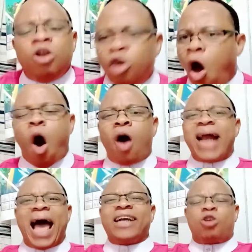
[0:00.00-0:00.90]
Lord,
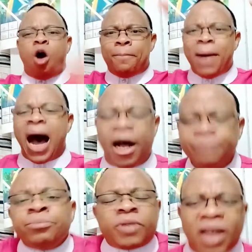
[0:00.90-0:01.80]
I
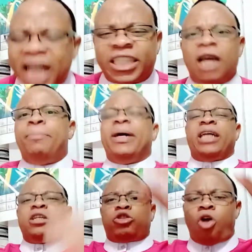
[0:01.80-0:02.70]
command, let it be
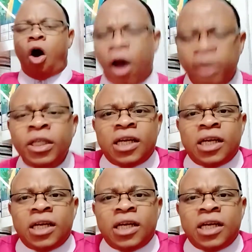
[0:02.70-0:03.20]
destroyed.